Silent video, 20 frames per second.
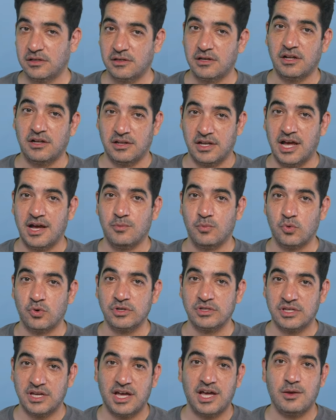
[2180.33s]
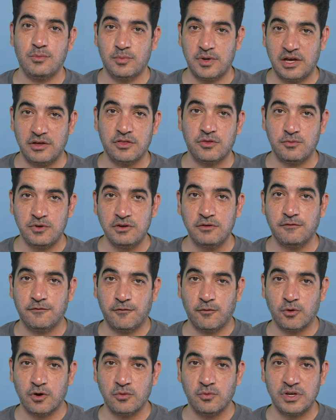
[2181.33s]
a lot more time, about 3 to
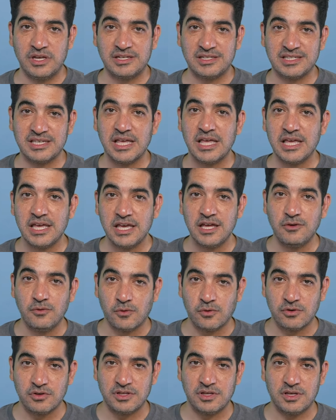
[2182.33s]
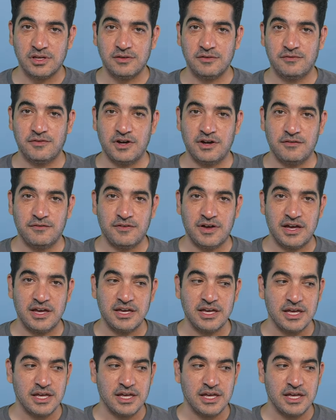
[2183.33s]
4 weeks, in order to verify.